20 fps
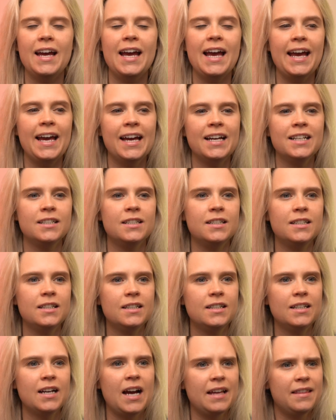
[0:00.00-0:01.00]
And
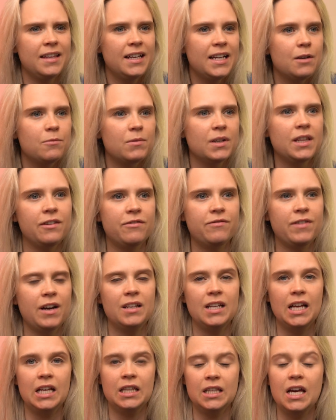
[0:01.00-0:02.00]
I think I really
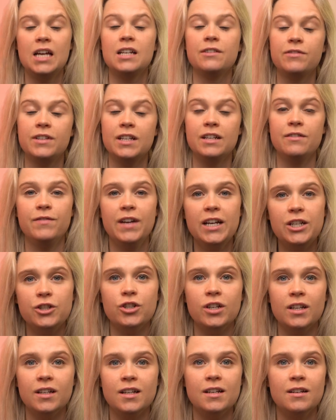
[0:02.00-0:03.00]
felt a lot of
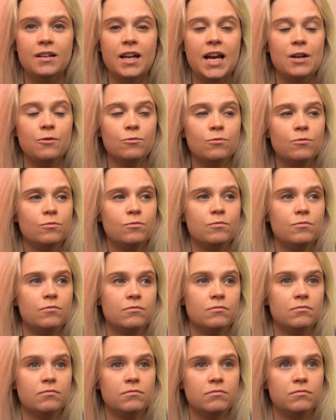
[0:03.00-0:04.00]
conviction and
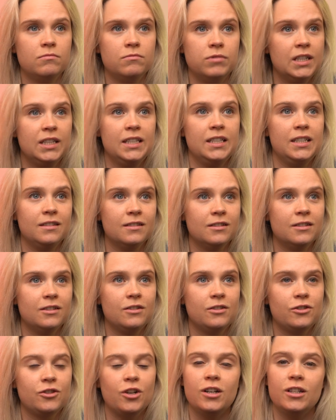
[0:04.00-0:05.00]
really
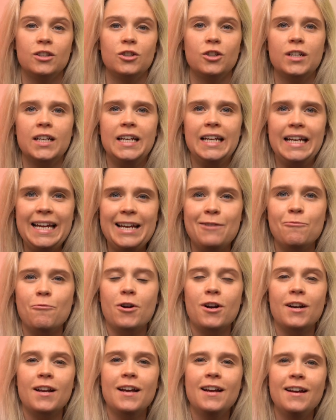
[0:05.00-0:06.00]
started looking
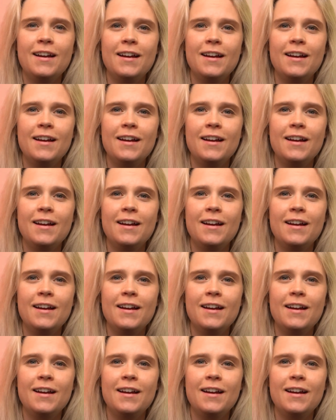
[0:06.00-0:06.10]
inward